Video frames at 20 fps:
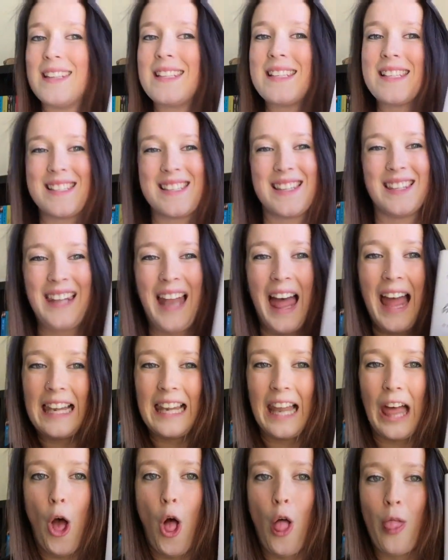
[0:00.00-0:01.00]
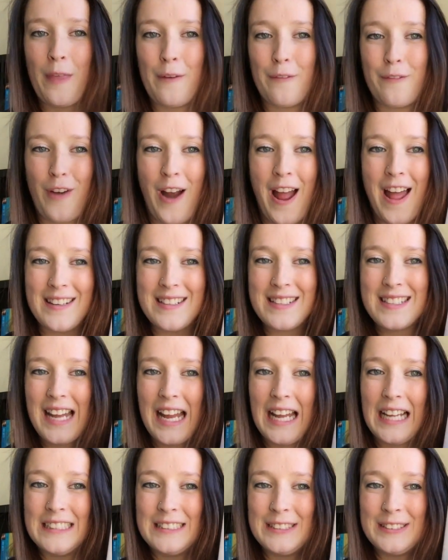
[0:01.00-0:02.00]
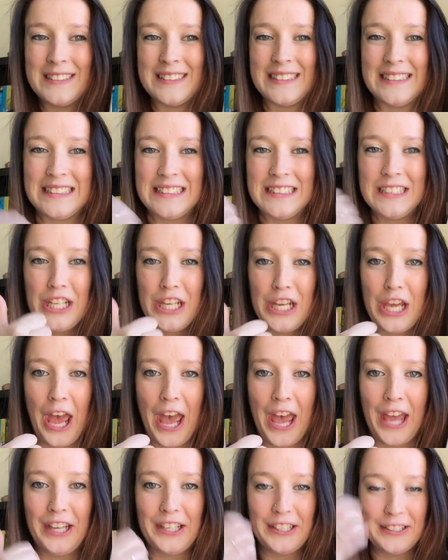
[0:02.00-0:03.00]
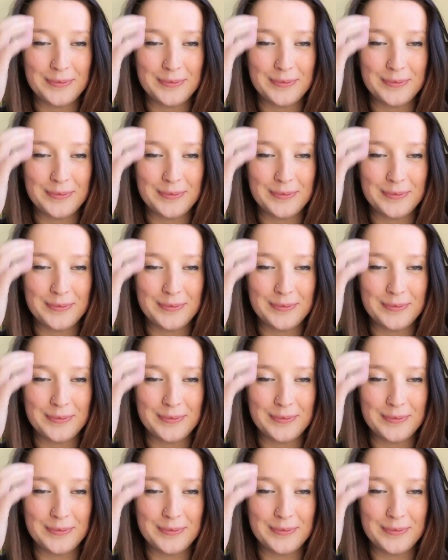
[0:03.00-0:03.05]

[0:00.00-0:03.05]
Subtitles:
this is Layla on the front. Yay.